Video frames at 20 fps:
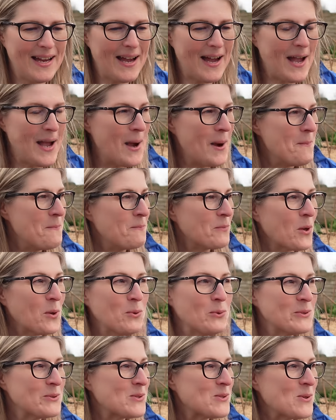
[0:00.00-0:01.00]
Um,
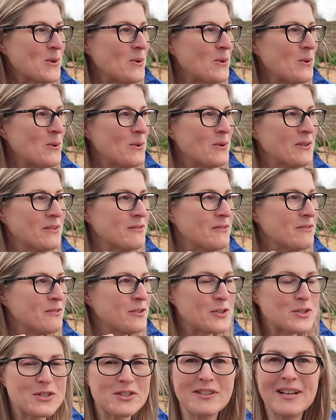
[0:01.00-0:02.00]
also,
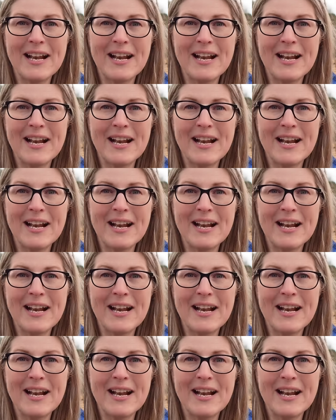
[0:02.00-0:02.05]
first